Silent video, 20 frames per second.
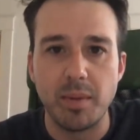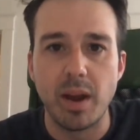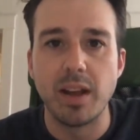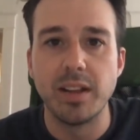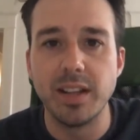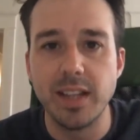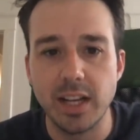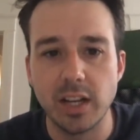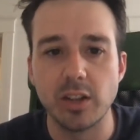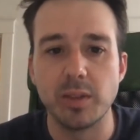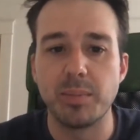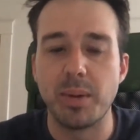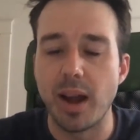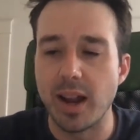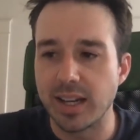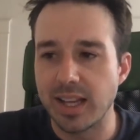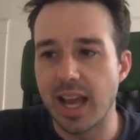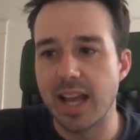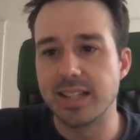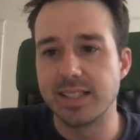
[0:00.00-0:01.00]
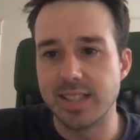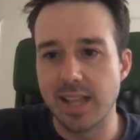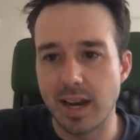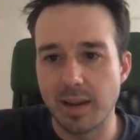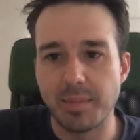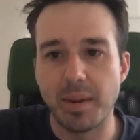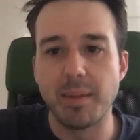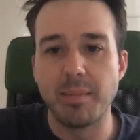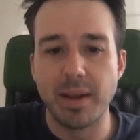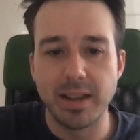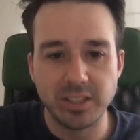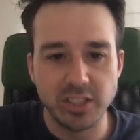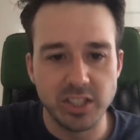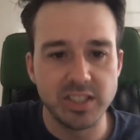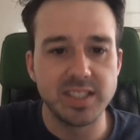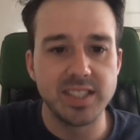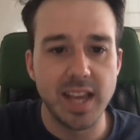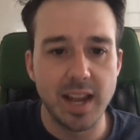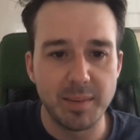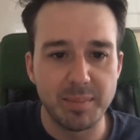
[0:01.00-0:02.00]
near the podcast setup, I might
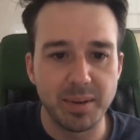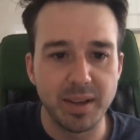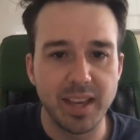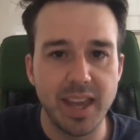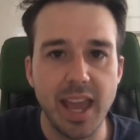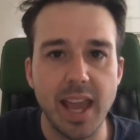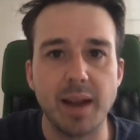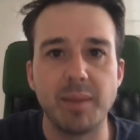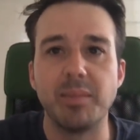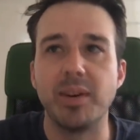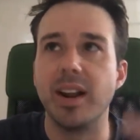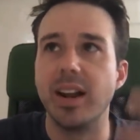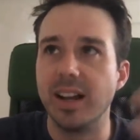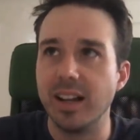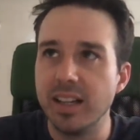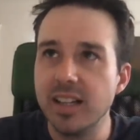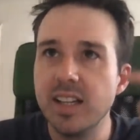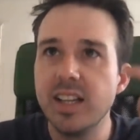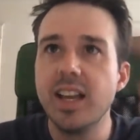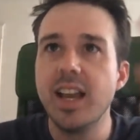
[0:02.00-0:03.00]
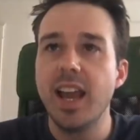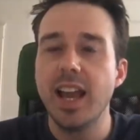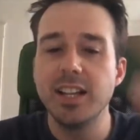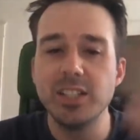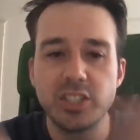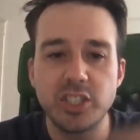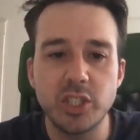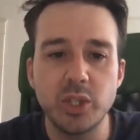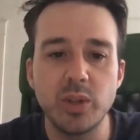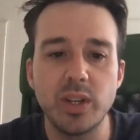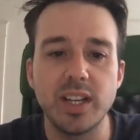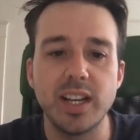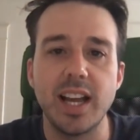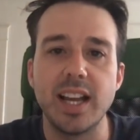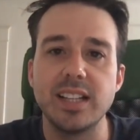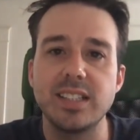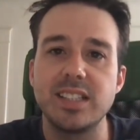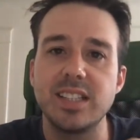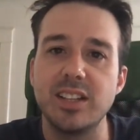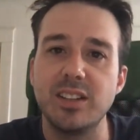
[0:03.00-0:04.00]
just set up a camera and shoot a
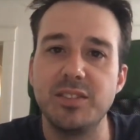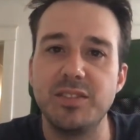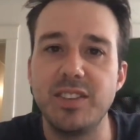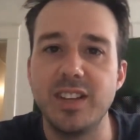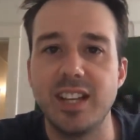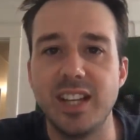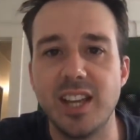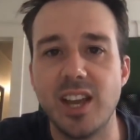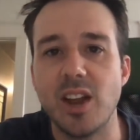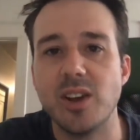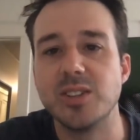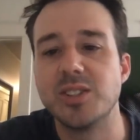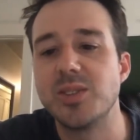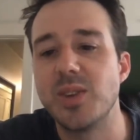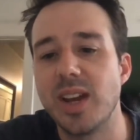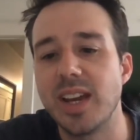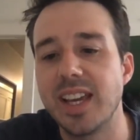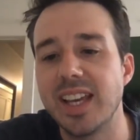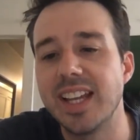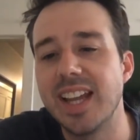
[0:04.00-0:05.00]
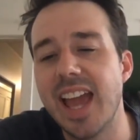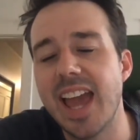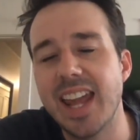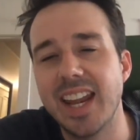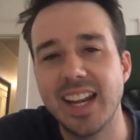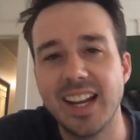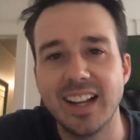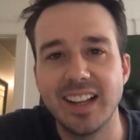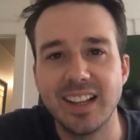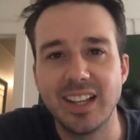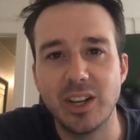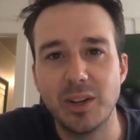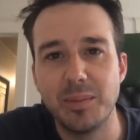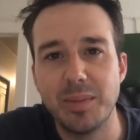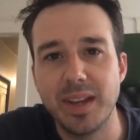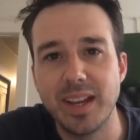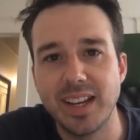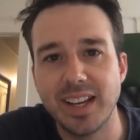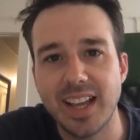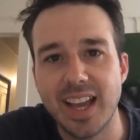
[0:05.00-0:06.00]
nice little video so I can edit a little
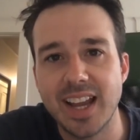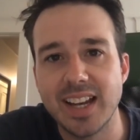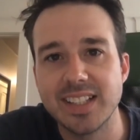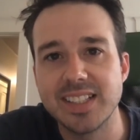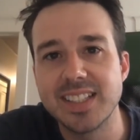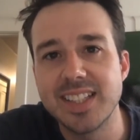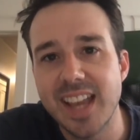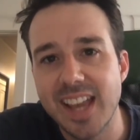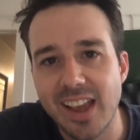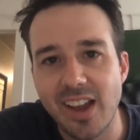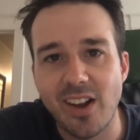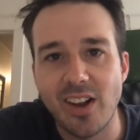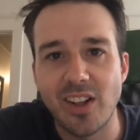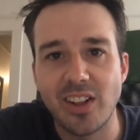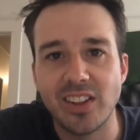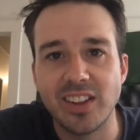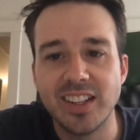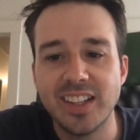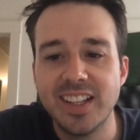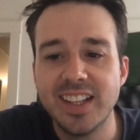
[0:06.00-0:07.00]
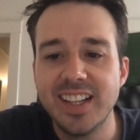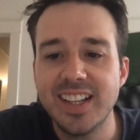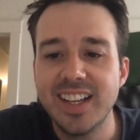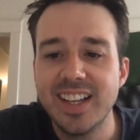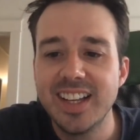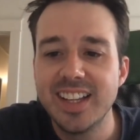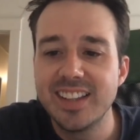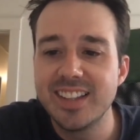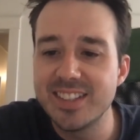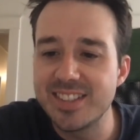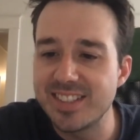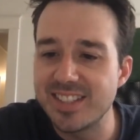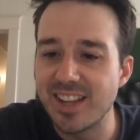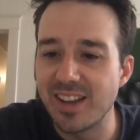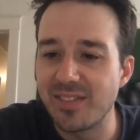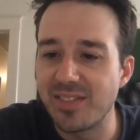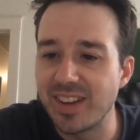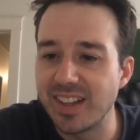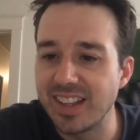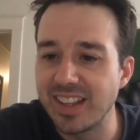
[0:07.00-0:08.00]
bit and kind of say all the
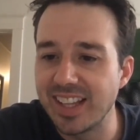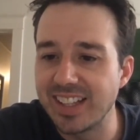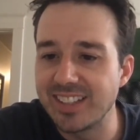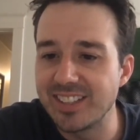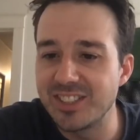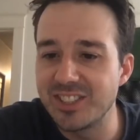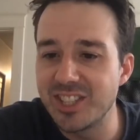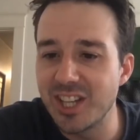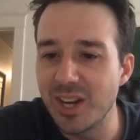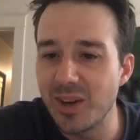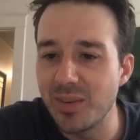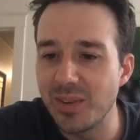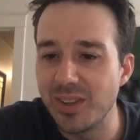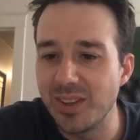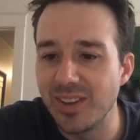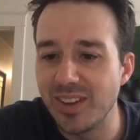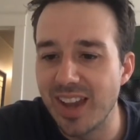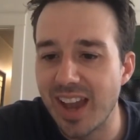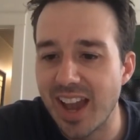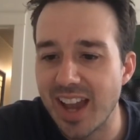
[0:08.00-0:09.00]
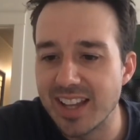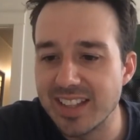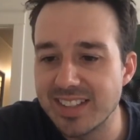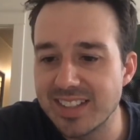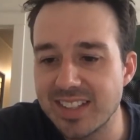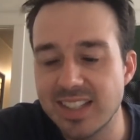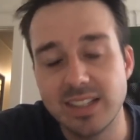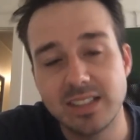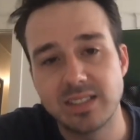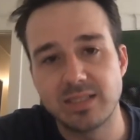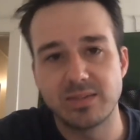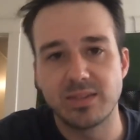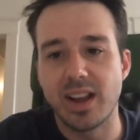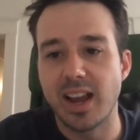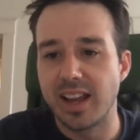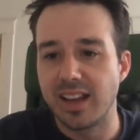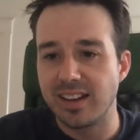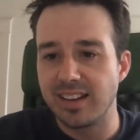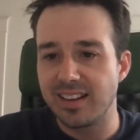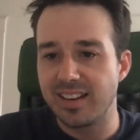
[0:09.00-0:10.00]
stuff I'd like to share with you guys. Because, right.